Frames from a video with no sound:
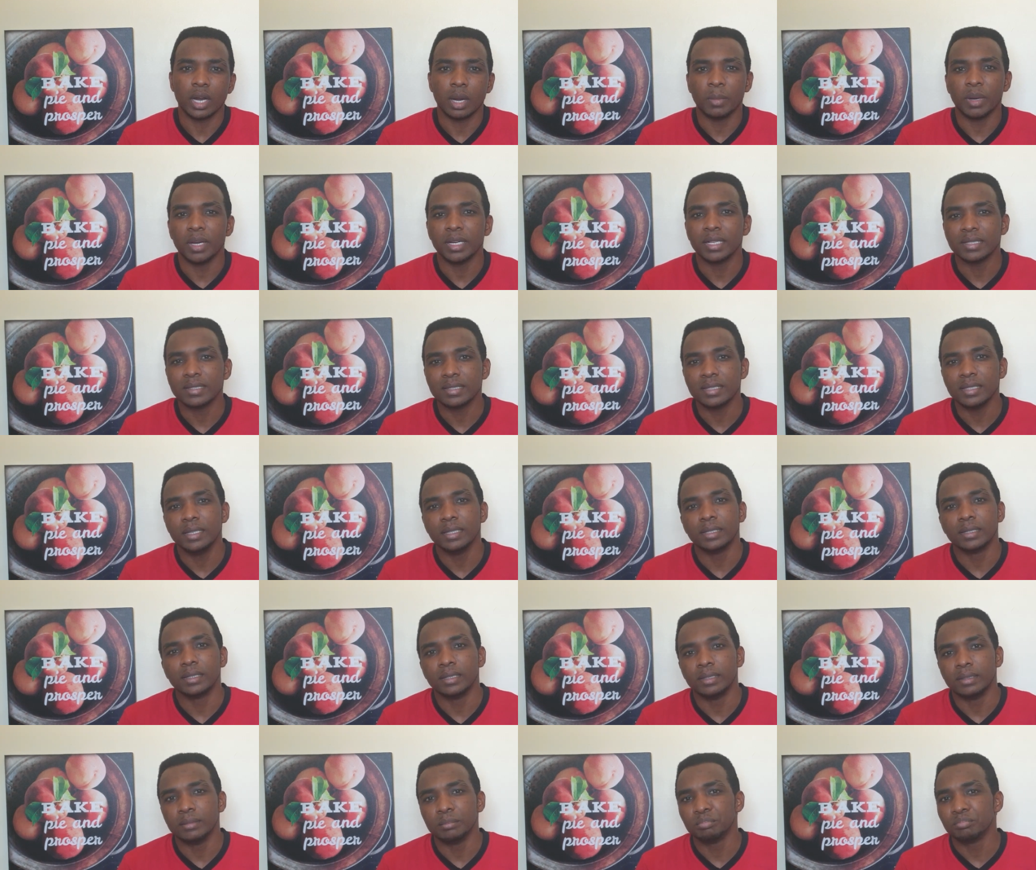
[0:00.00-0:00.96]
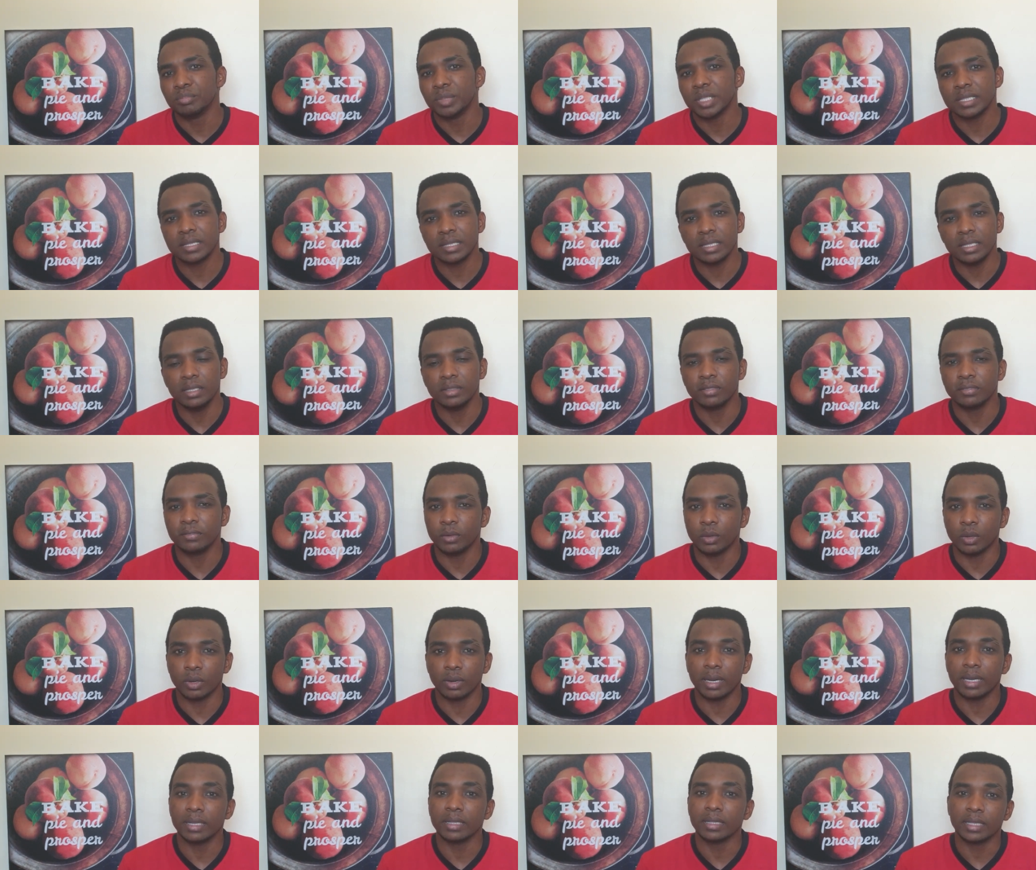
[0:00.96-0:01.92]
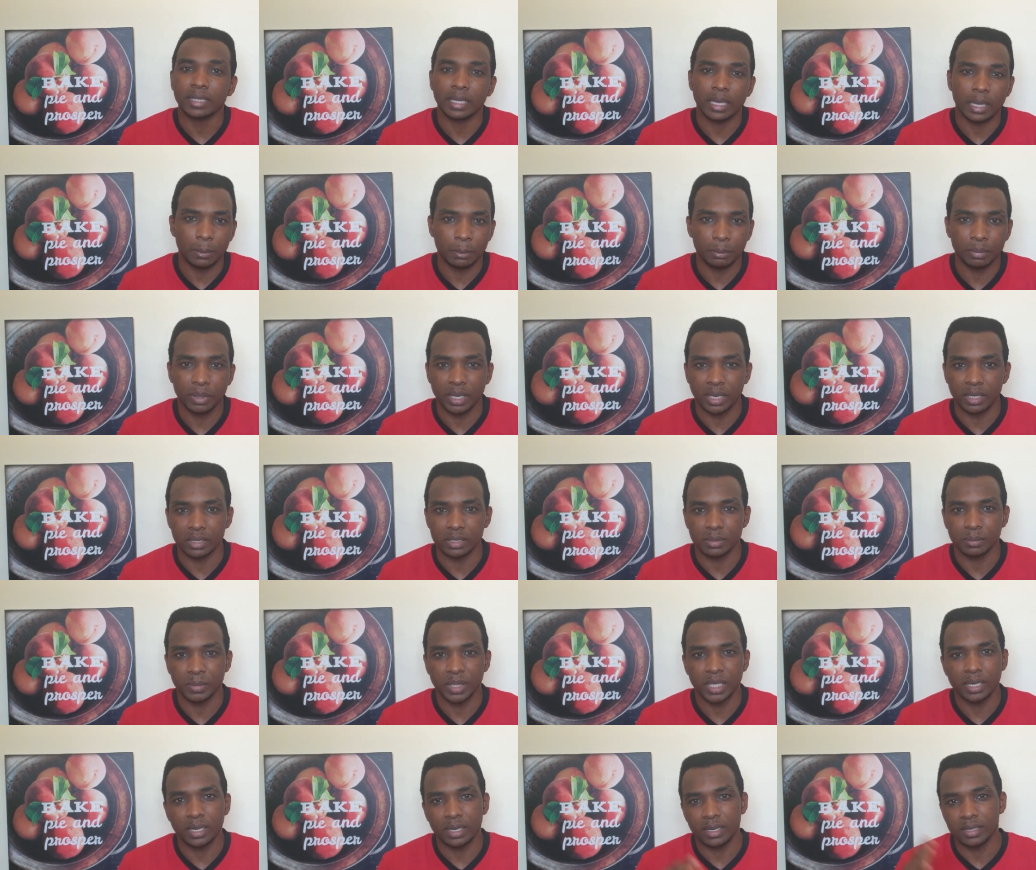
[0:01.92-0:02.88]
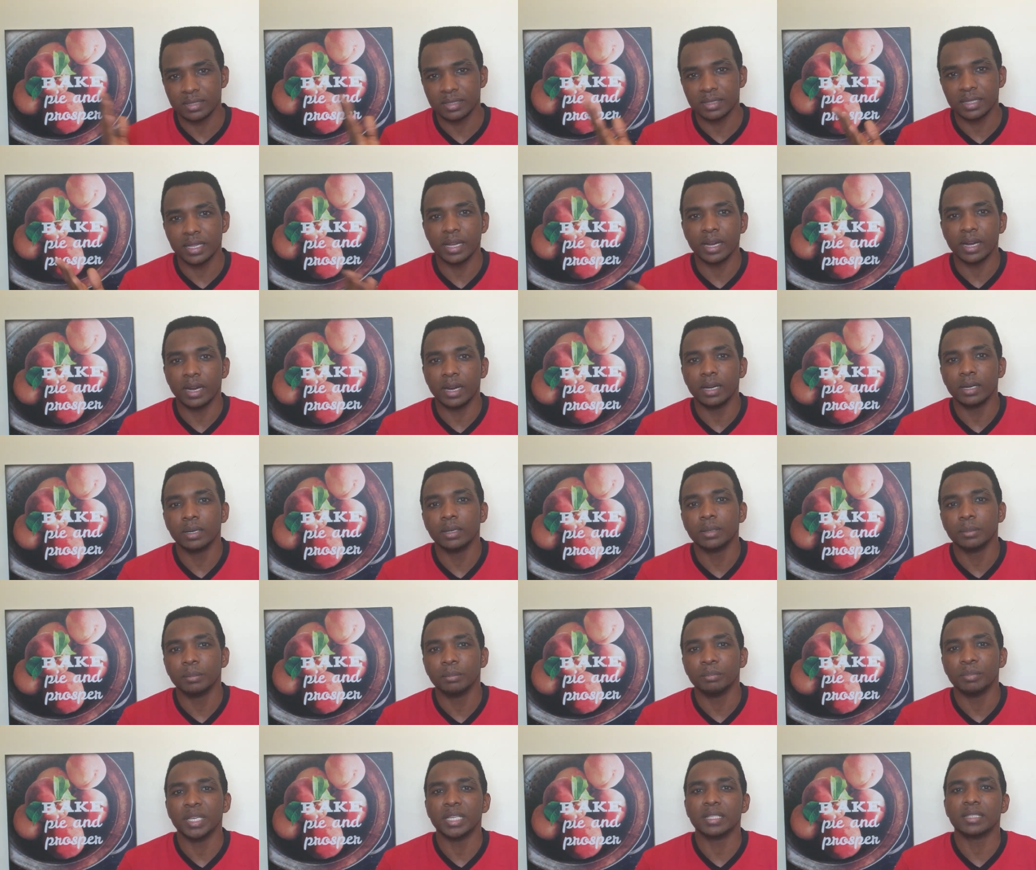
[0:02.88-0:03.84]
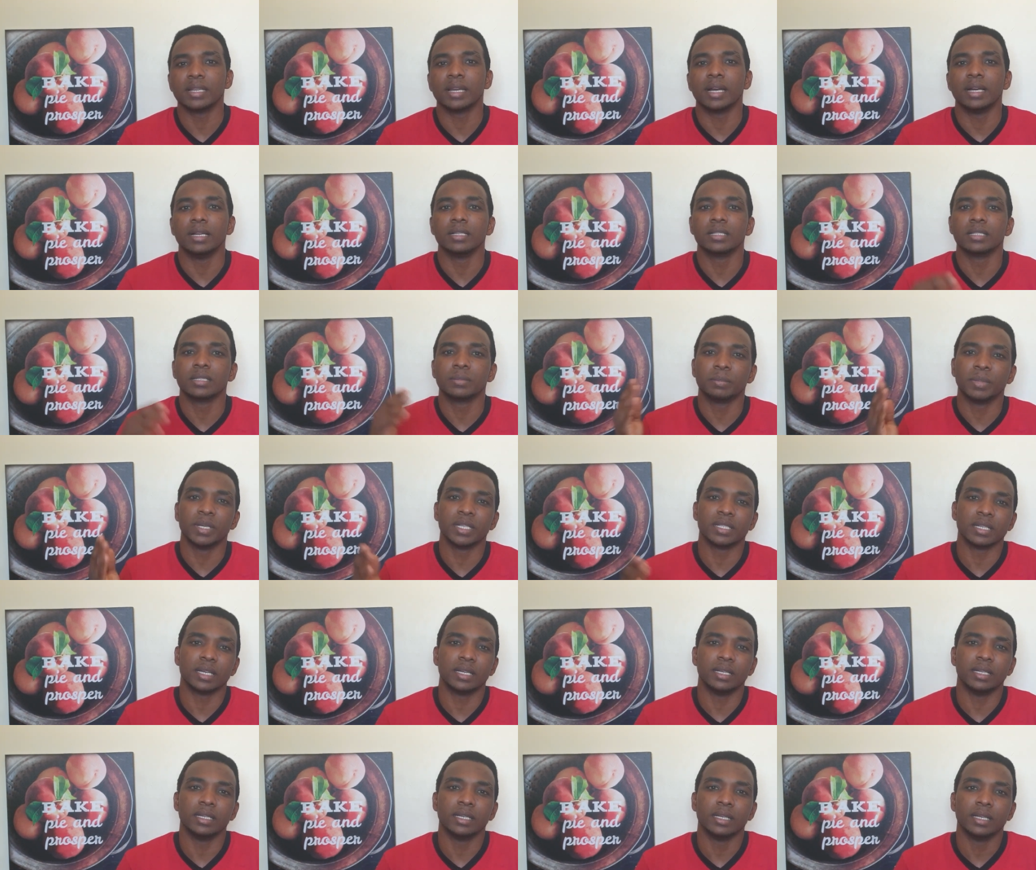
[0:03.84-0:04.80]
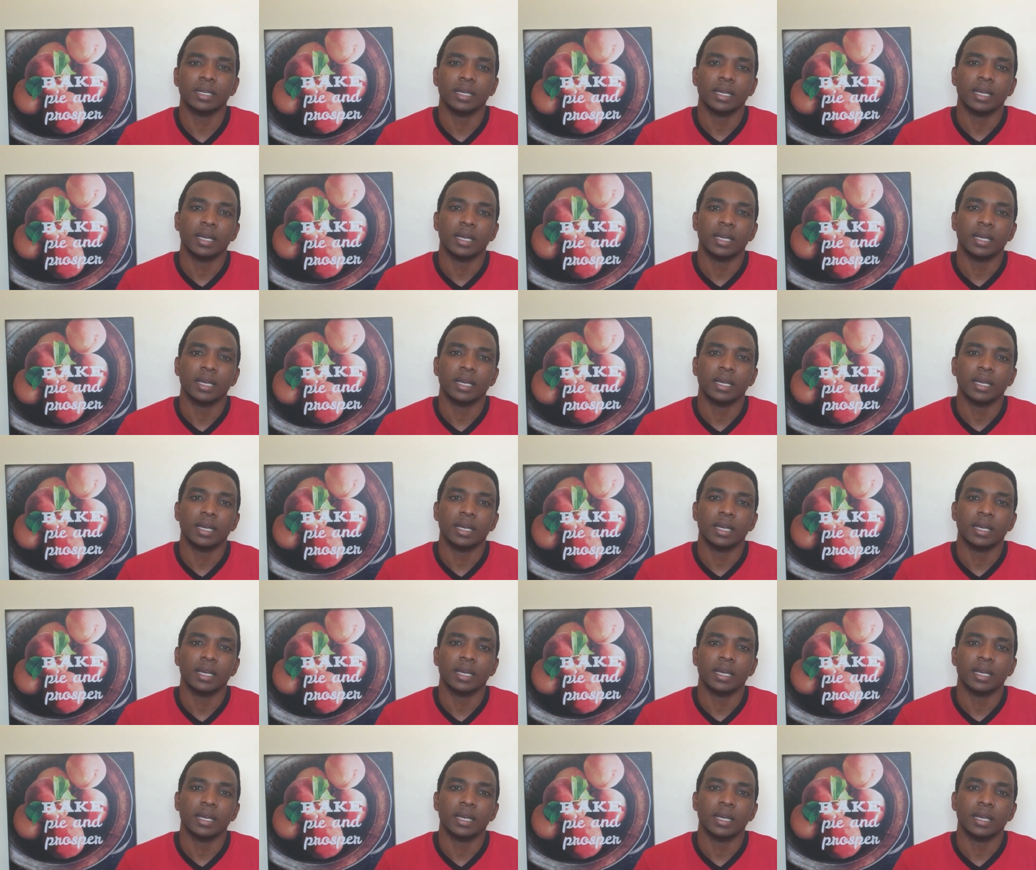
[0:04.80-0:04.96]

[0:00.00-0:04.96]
normally see it in C four and C A M plants because they are basically specially